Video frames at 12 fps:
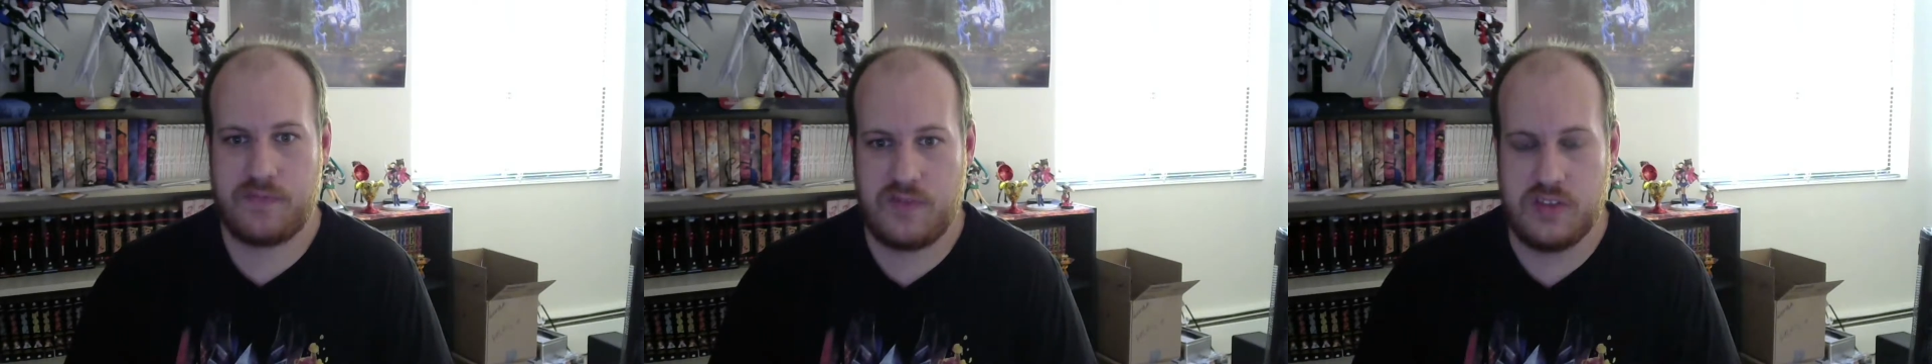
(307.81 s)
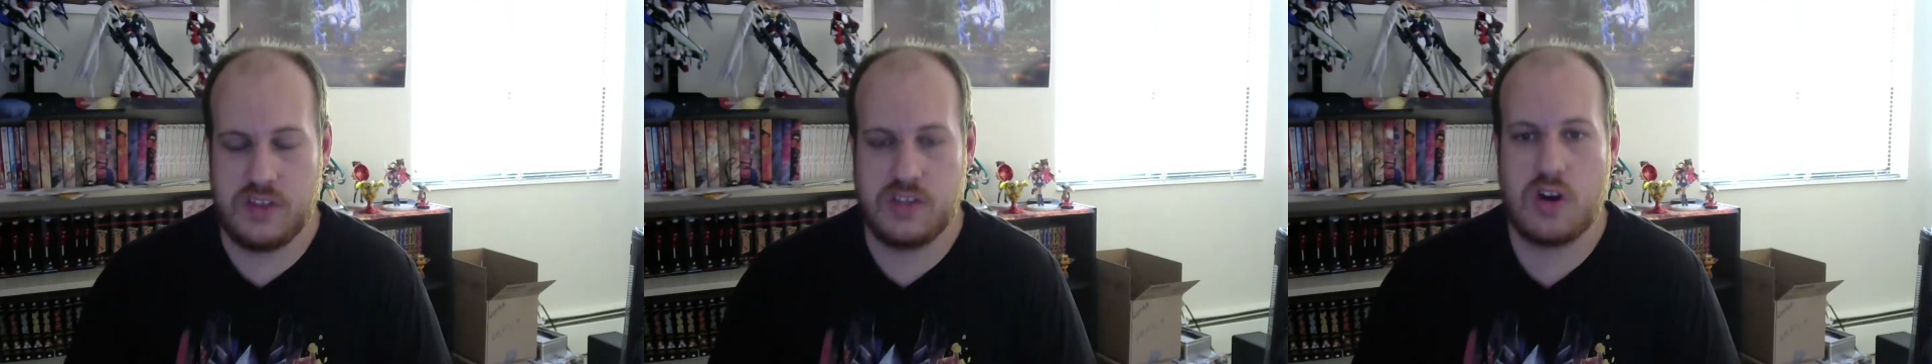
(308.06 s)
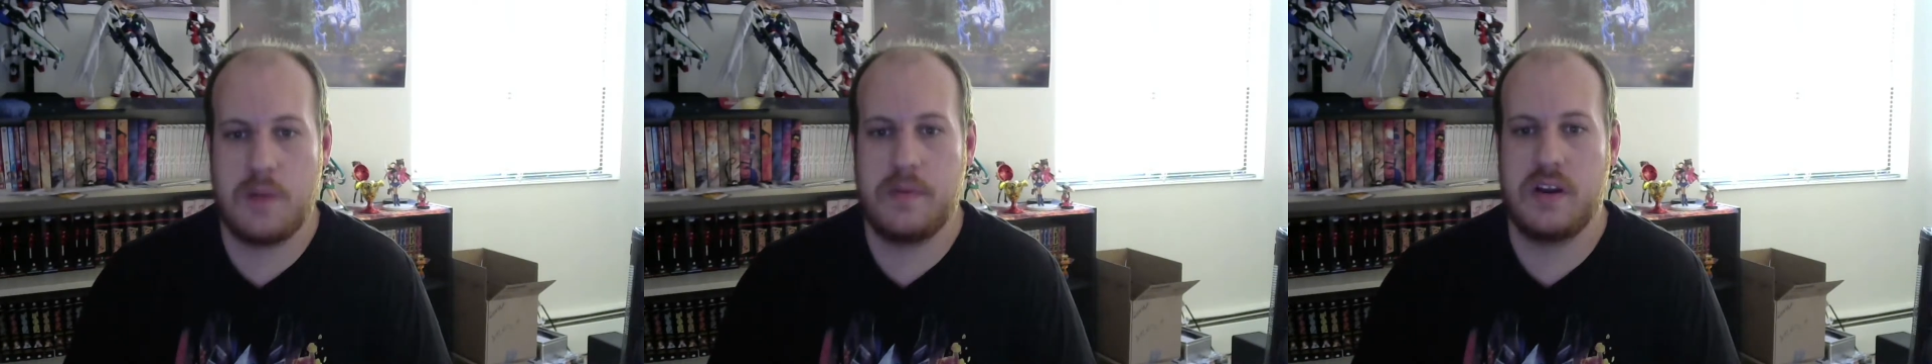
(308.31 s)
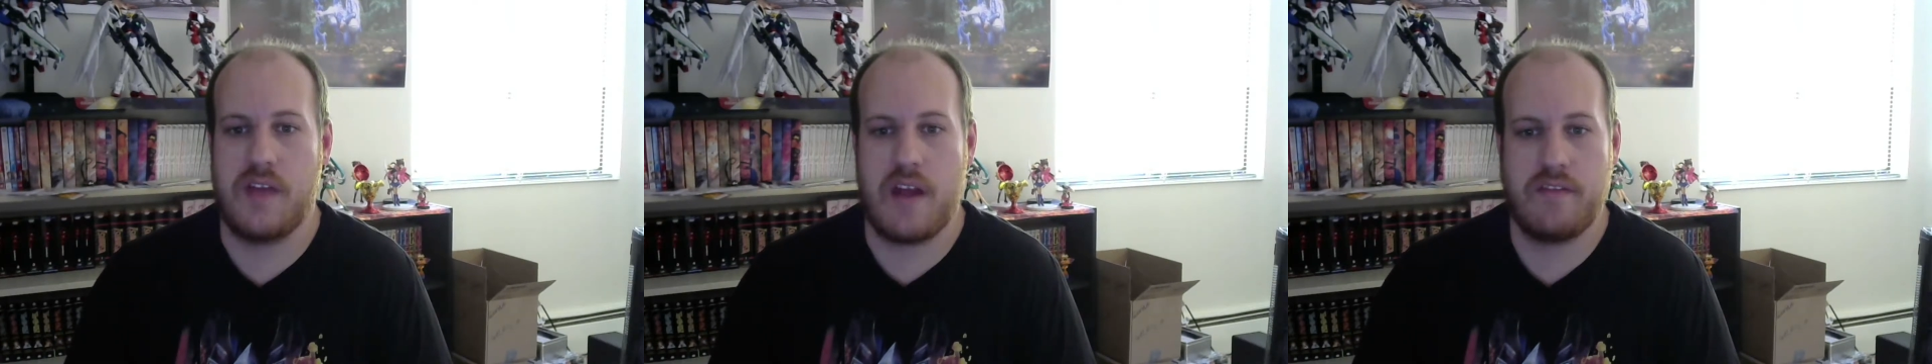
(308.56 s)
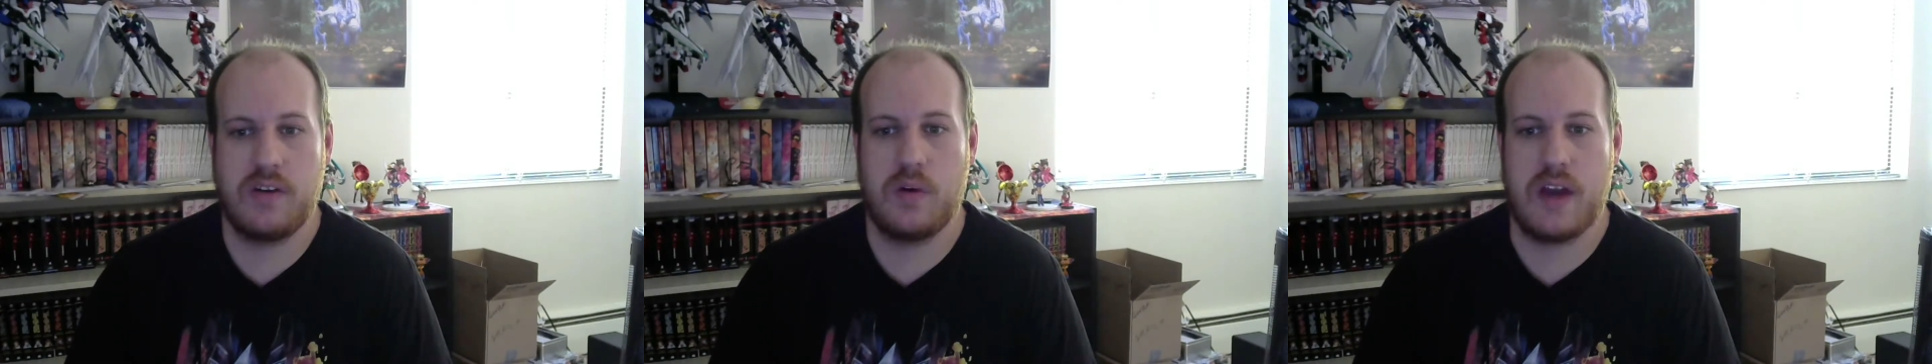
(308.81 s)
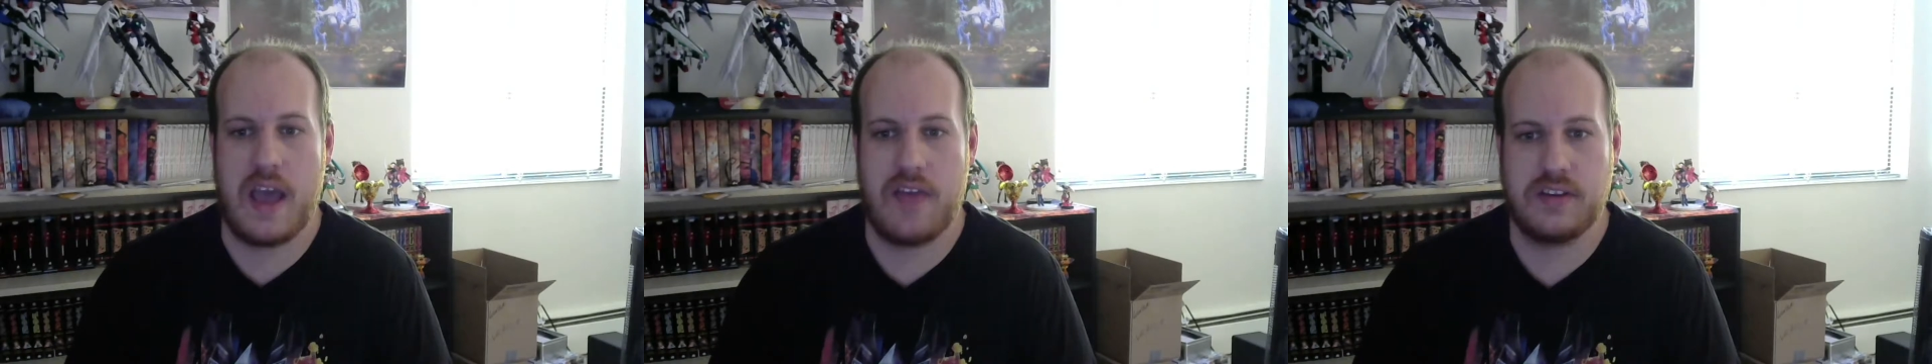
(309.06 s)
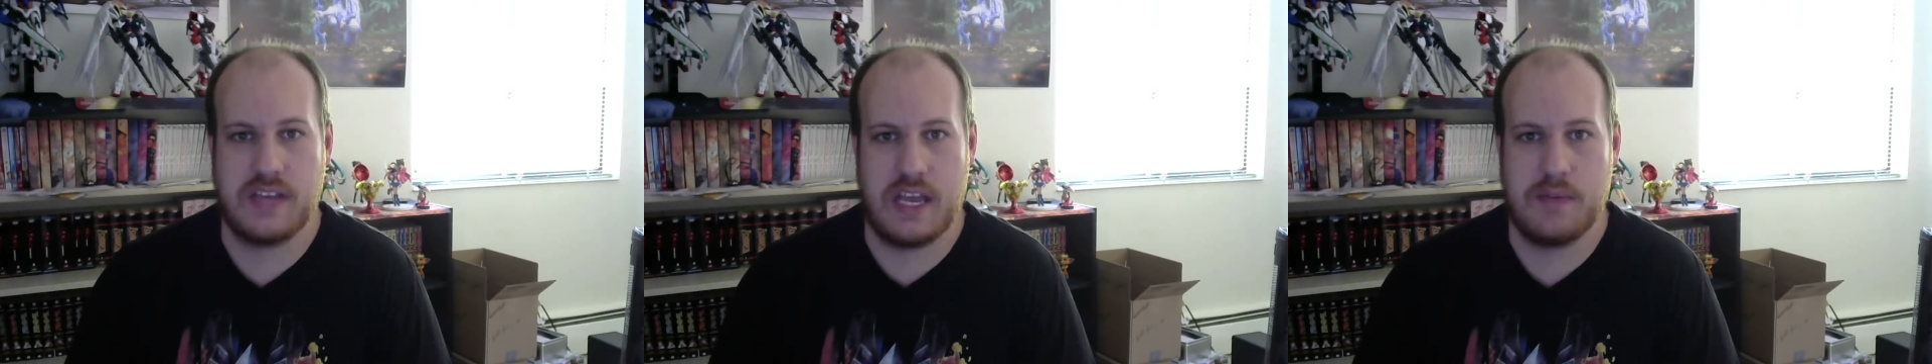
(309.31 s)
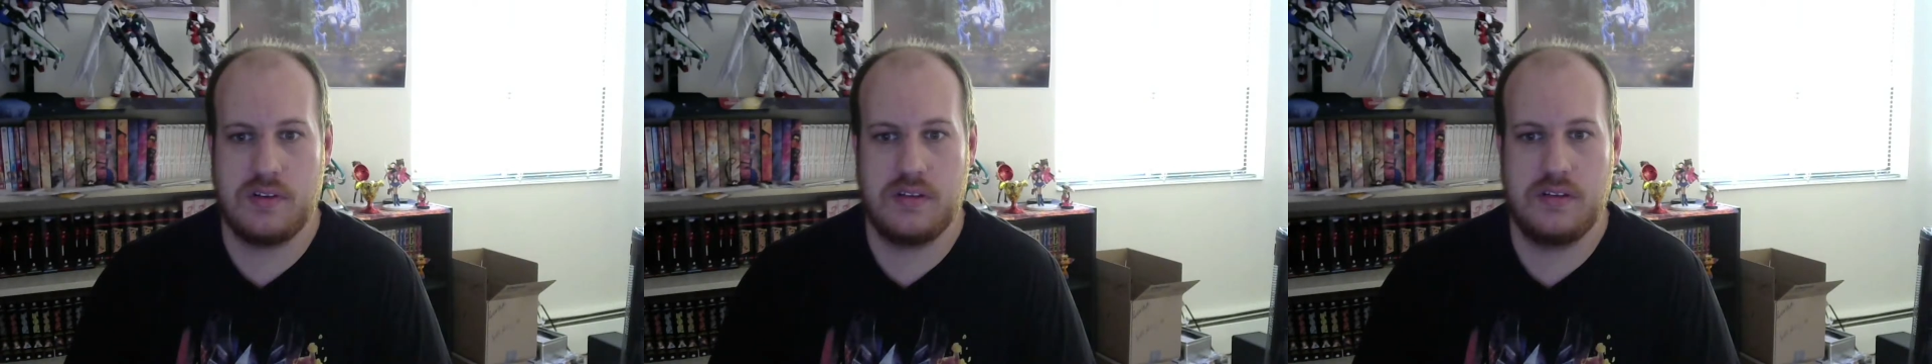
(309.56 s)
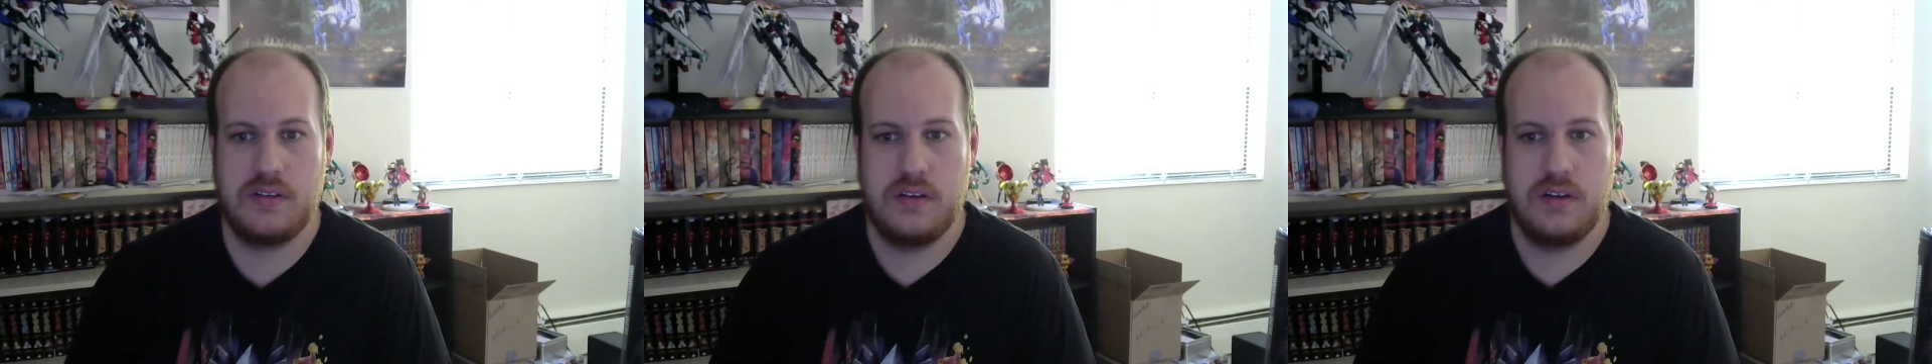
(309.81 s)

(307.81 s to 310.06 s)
for the enjoyment of everyone at the table,